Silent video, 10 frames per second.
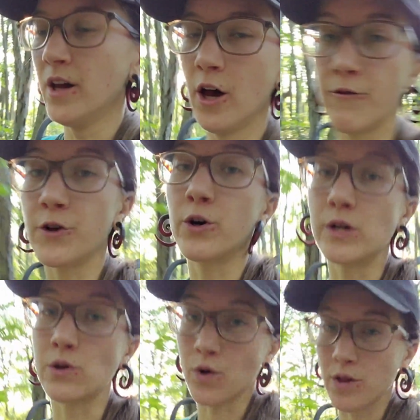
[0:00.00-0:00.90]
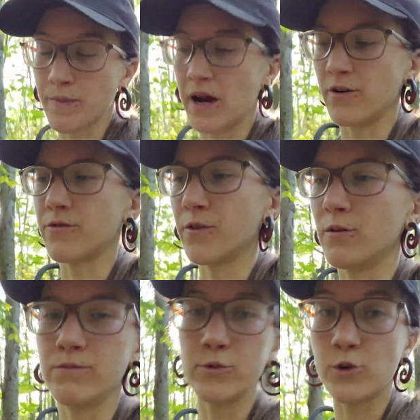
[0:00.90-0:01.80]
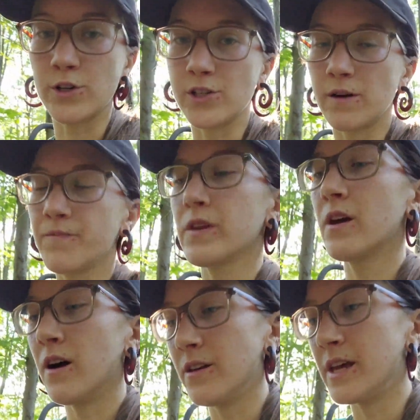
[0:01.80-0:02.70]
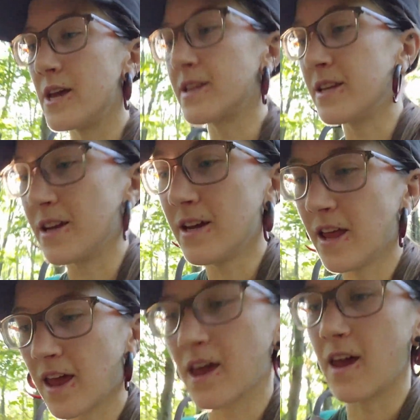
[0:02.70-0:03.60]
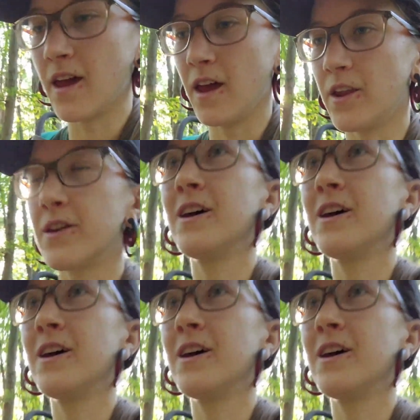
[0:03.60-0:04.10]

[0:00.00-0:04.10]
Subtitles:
if you're going northbound from Georgia on the AT. And